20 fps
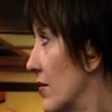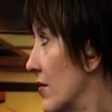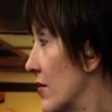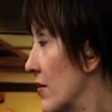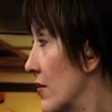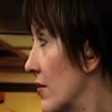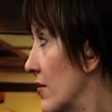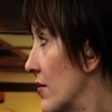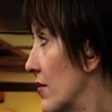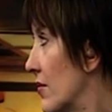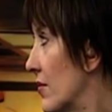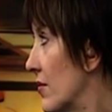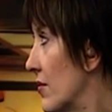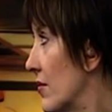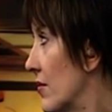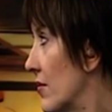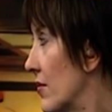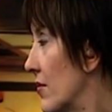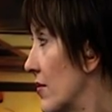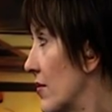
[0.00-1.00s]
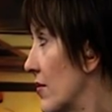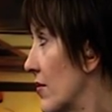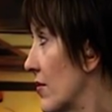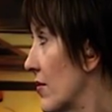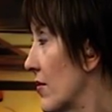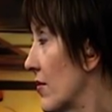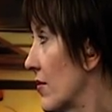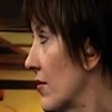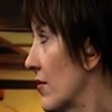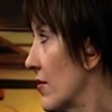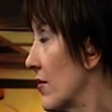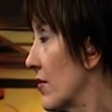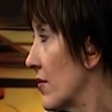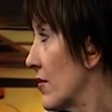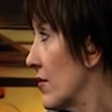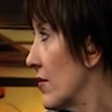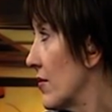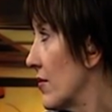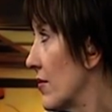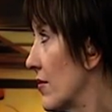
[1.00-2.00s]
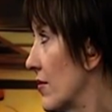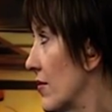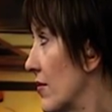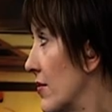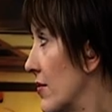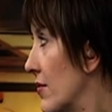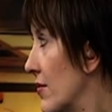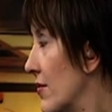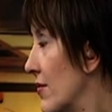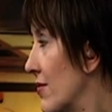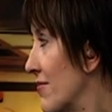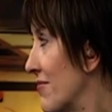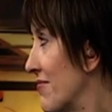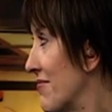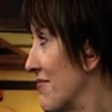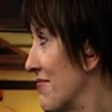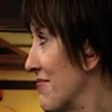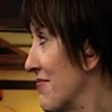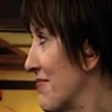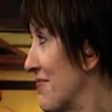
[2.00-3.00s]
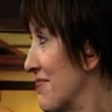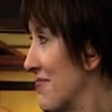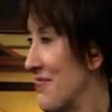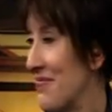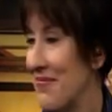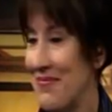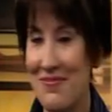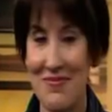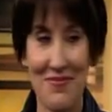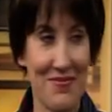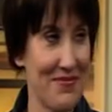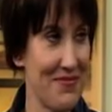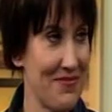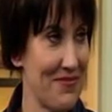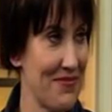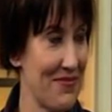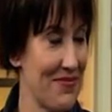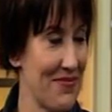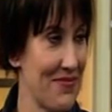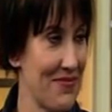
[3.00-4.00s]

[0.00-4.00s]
(silent)